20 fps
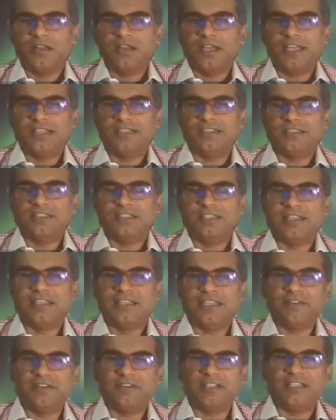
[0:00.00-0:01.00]
and the
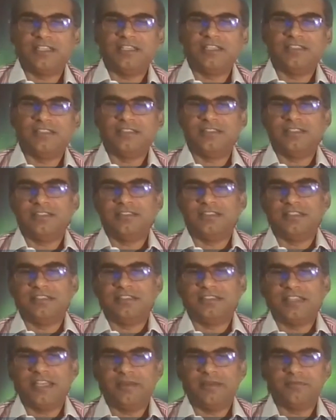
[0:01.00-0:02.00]
gravity is the
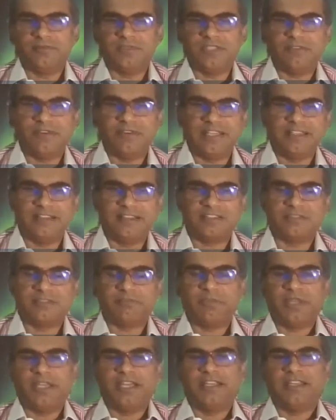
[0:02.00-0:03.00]
same, the wider
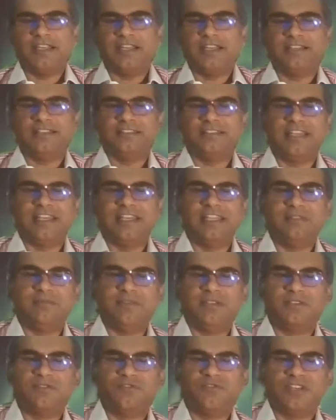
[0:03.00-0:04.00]
spread, and the
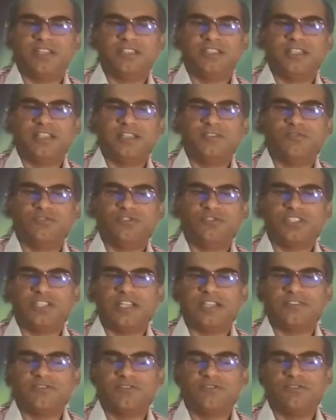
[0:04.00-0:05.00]
elements further which
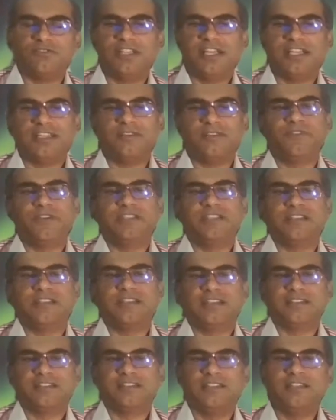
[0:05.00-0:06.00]
constitute that offense
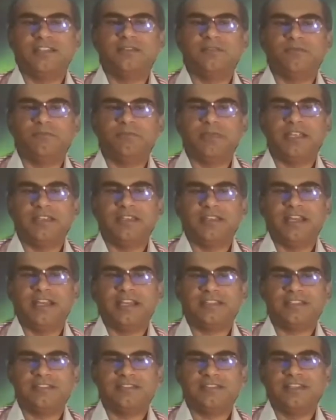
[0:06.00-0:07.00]
are the men
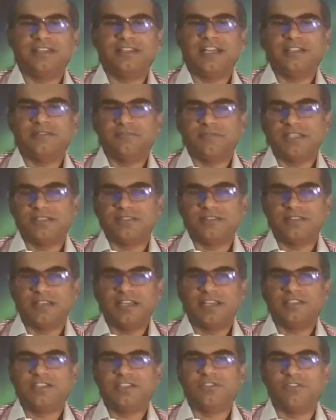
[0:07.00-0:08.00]
actus rea and mens
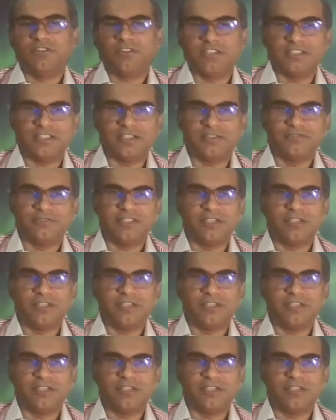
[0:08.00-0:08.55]
rea, the knowledge of